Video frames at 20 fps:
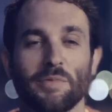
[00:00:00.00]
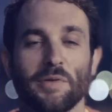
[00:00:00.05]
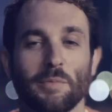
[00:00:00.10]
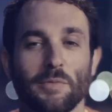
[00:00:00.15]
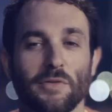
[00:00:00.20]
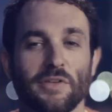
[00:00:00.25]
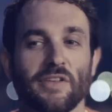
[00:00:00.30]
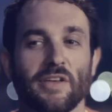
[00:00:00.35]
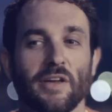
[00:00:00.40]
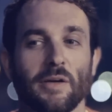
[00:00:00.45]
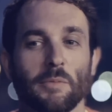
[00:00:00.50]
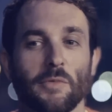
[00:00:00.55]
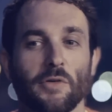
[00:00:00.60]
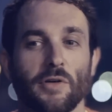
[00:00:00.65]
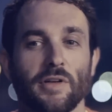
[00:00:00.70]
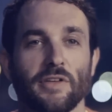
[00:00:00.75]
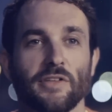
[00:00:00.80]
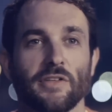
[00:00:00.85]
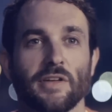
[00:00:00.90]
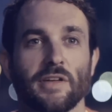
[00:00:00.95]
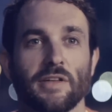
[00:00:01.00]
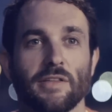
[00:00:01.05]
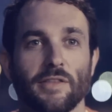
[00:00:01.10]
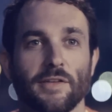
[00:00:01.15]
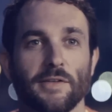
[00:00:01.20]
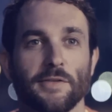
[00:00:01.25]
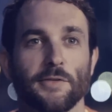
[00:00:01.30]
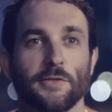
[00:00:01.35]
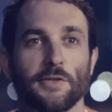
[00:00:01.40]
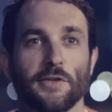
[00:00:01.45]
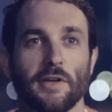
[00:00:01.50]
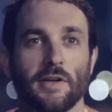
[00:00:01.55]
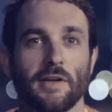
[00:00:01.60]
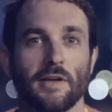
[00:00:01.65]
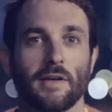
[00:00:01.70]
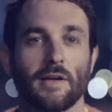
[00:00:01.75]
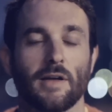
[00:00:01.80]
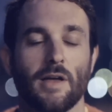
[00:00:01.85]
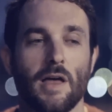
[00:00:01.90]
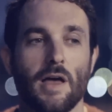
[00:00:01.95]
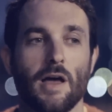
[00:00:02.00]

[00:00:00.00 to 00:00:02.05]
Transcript: people say I'm crazy. There's uh,